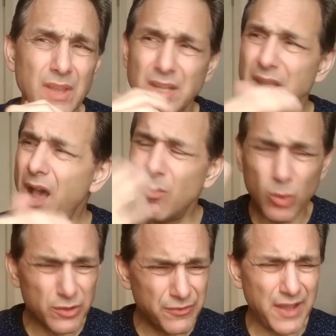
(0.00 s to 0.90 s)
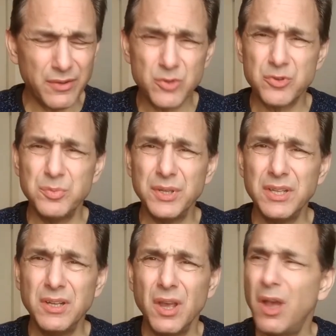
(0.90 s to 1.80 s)
And now I'm worth $500
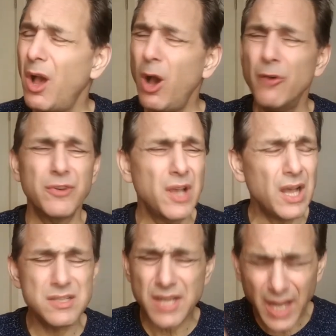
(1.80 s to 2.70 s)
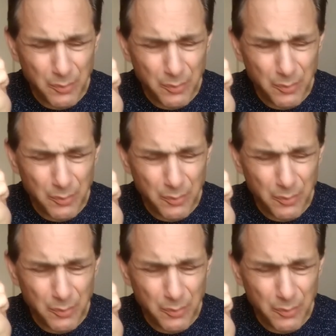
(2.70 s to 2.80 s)
million? Oh, for God's sake,